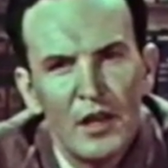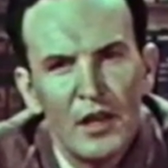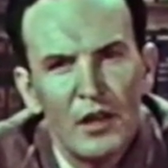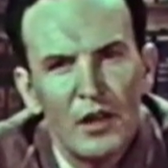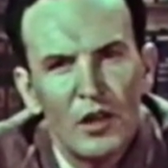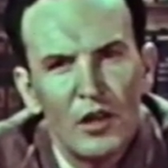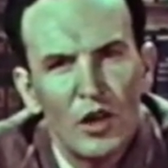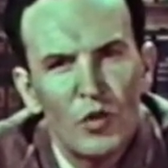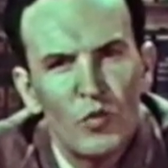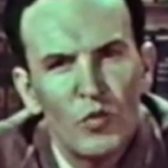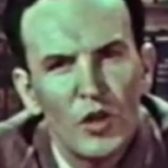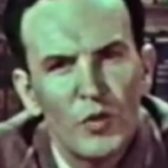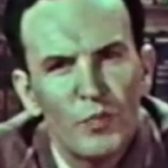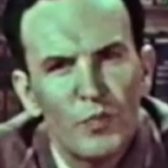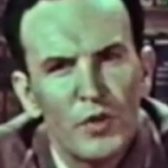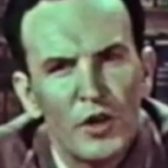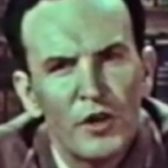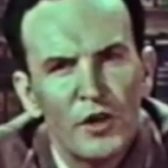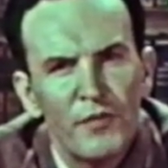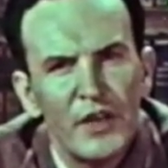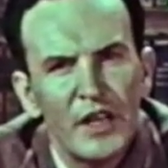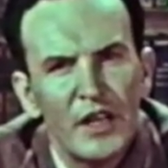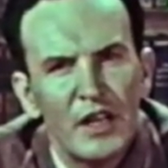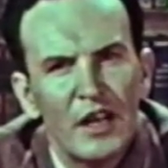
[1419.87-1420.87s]
look with
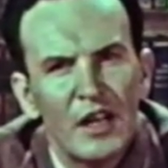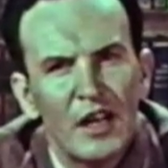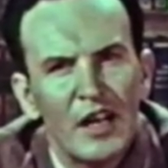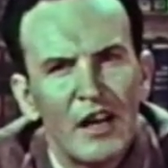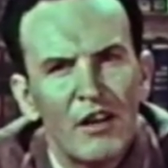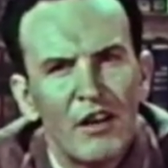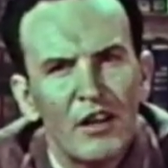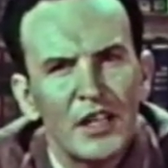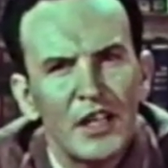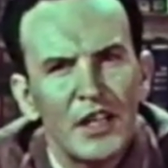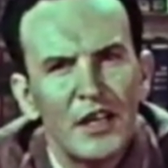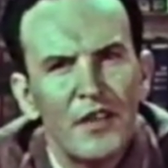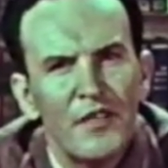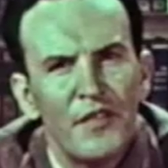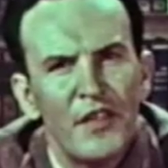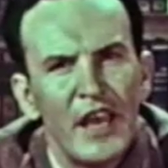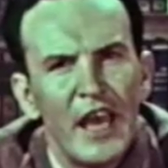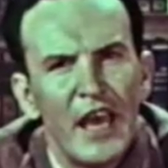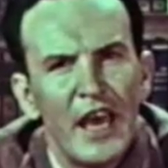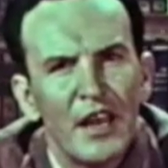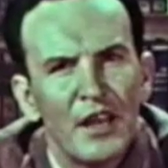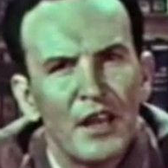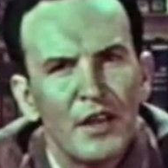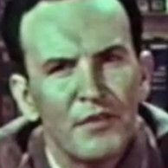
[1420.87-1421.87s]
perfect clarity to the
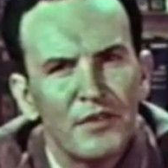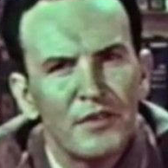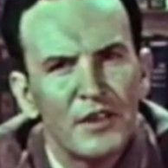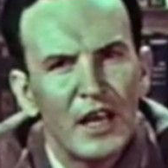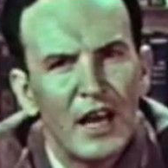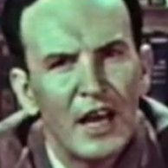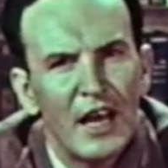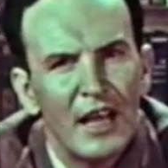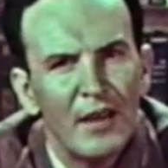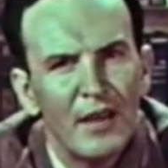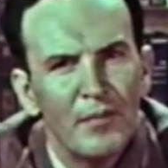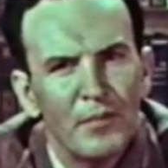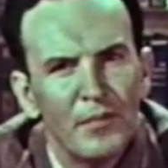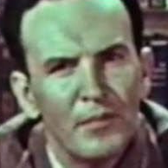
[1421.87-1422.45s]
end of time.